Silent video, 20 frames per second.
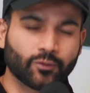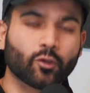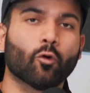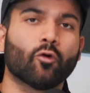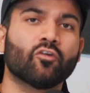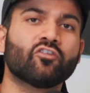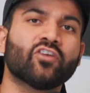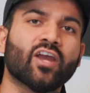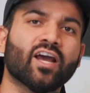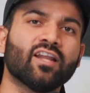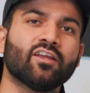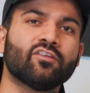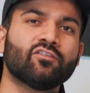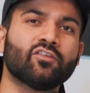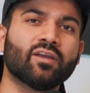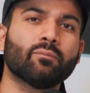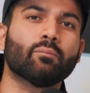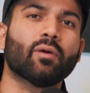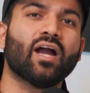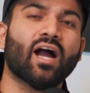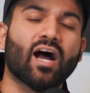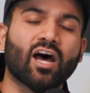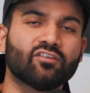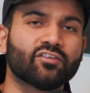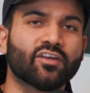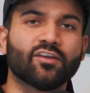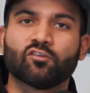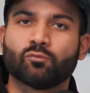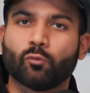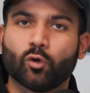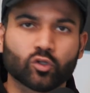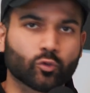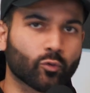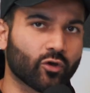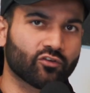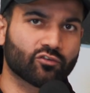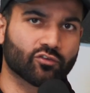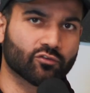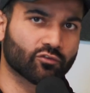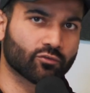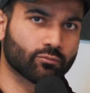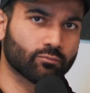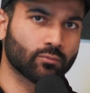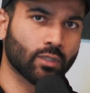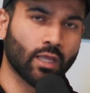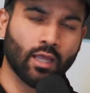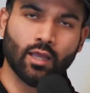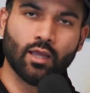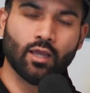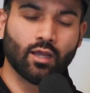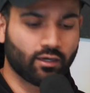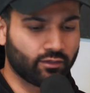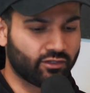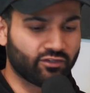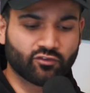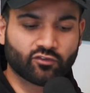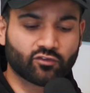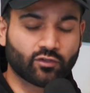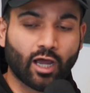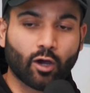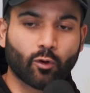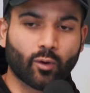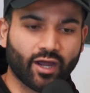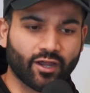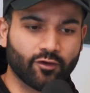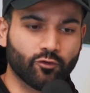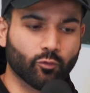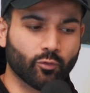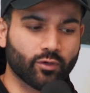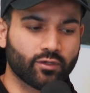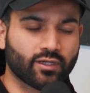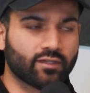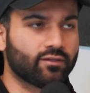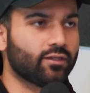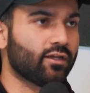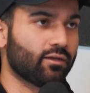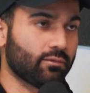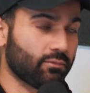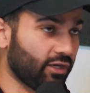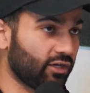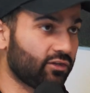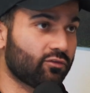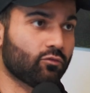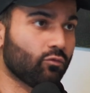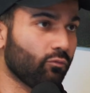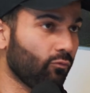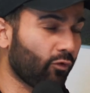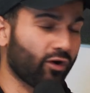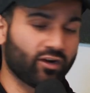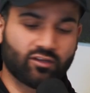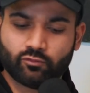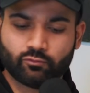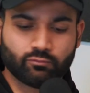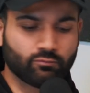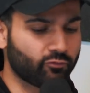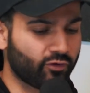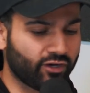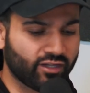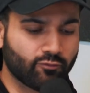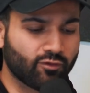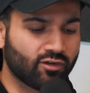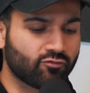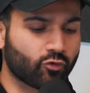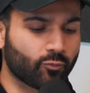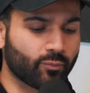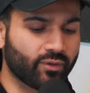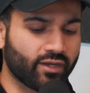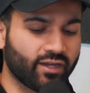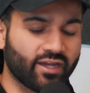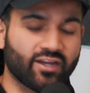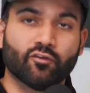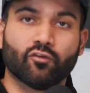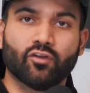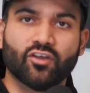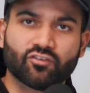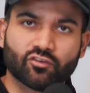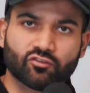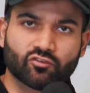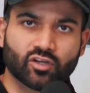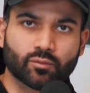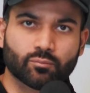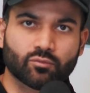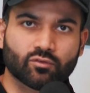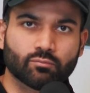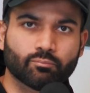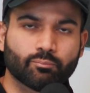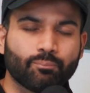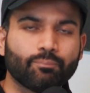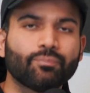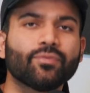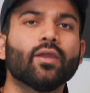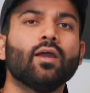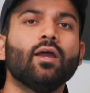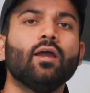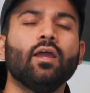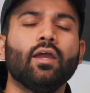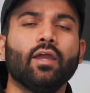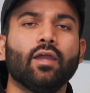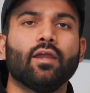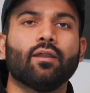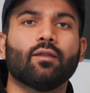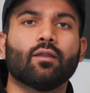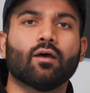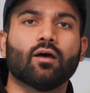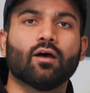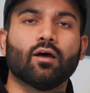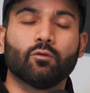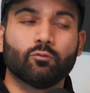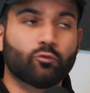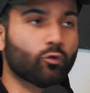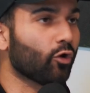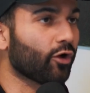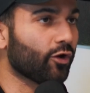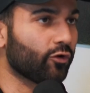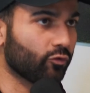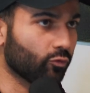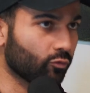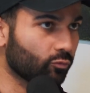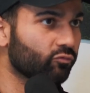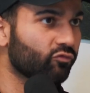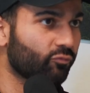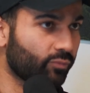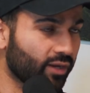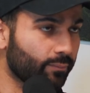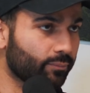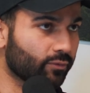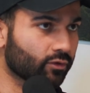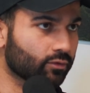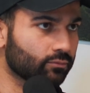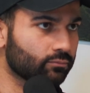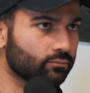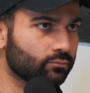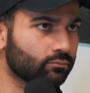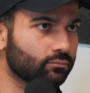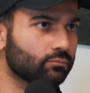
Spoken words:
or challenging by asking small questions. Yeah. This is how I do it, and then it works really well for me in relationships, in talking to people,